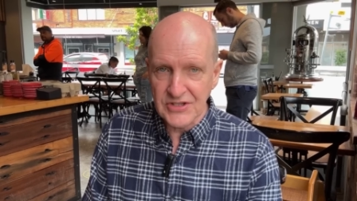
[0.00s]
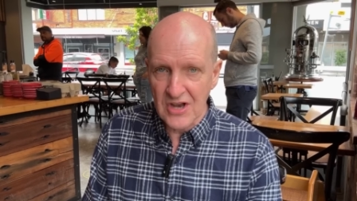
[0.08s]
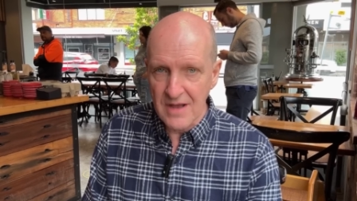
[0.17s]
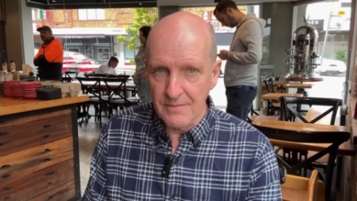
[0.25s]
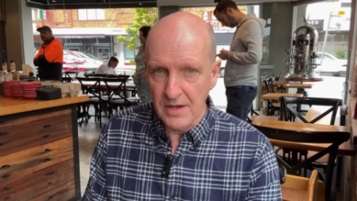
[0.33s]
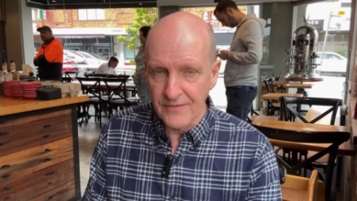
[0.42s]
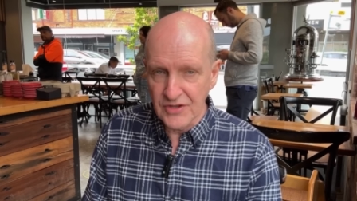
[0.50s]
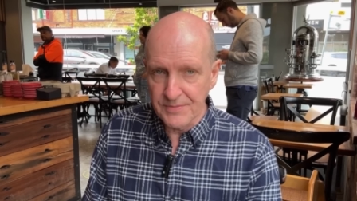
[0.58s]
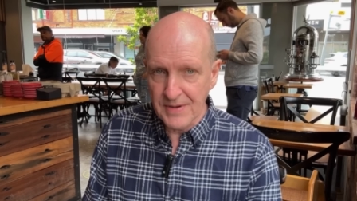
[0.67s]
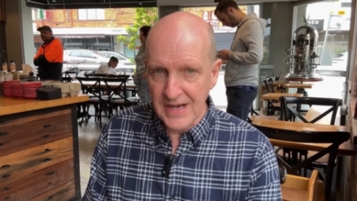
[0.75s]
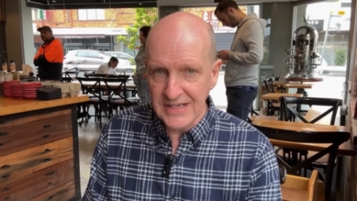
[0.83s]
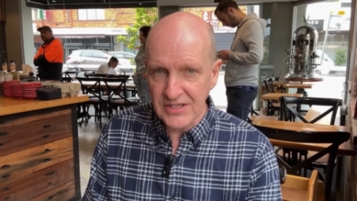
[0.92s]
time over the
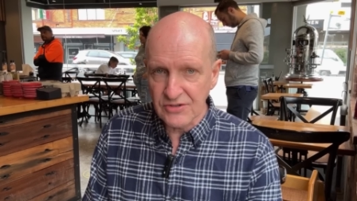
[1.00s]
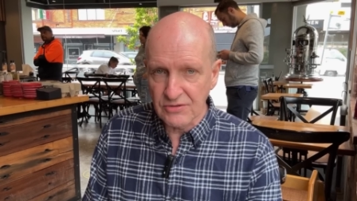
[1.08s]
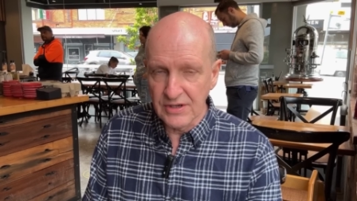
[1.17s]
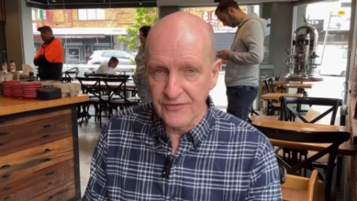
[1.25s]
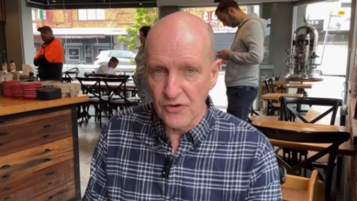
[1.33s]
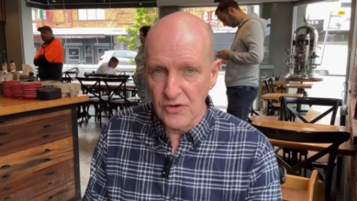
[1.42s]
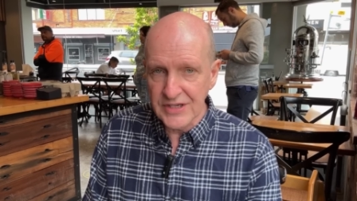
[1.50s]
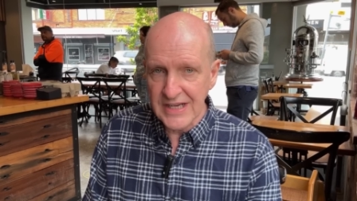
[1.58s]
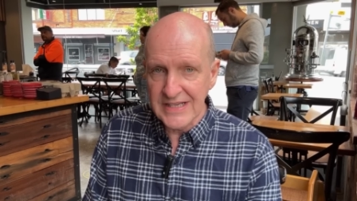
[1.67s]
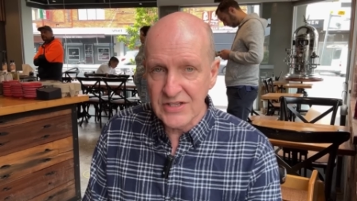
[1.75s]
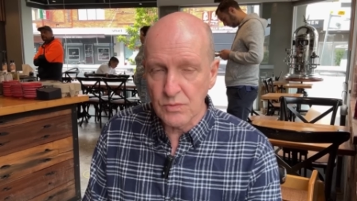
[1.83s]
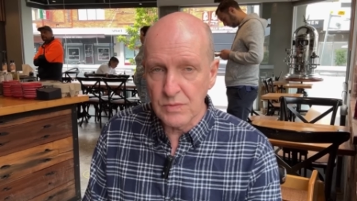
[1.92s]
past 3 or 4
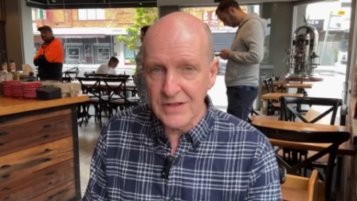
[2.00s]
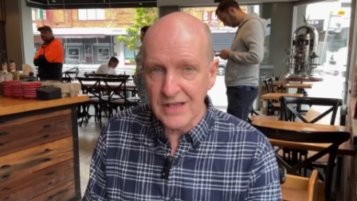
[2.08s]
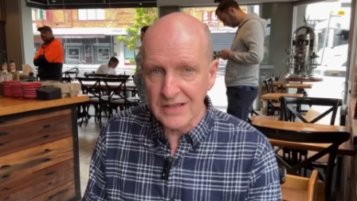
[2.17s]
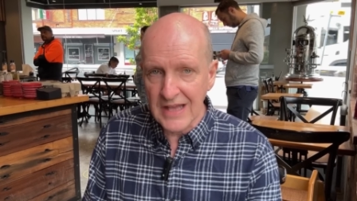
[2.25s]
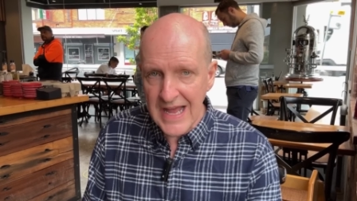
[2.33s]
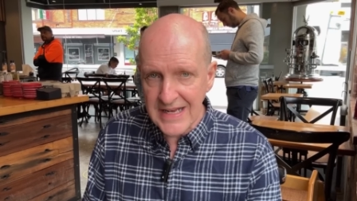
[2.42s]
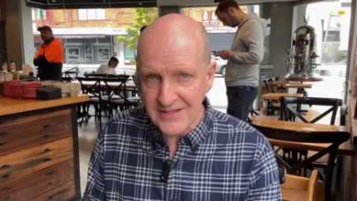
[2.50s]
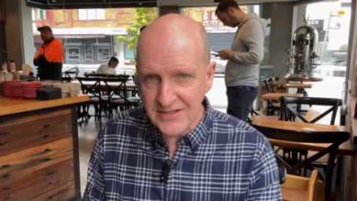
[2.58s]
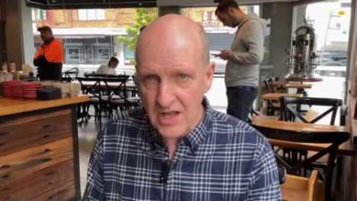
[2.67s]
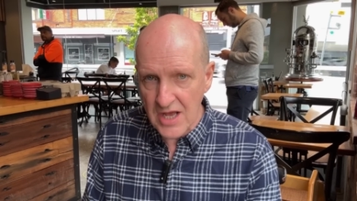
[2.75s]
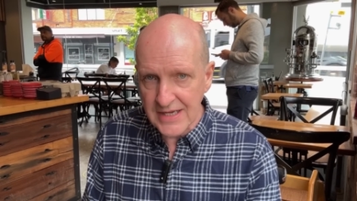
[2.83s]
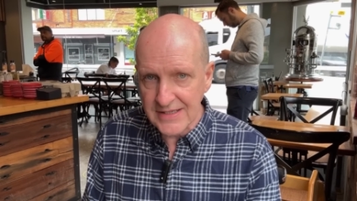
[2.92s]
days with
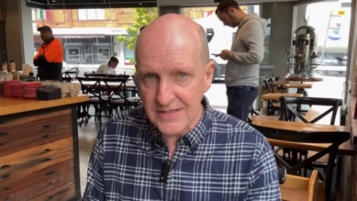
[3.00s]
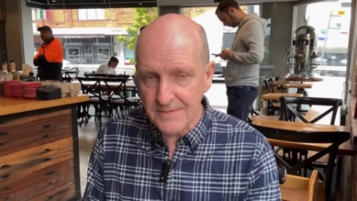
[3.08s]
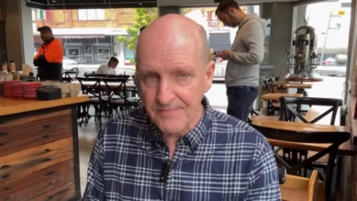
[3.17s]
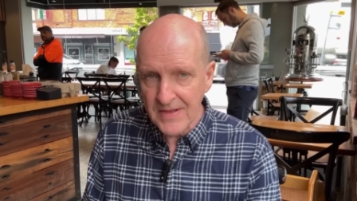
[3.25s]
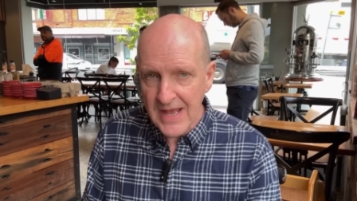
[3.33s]
landslides.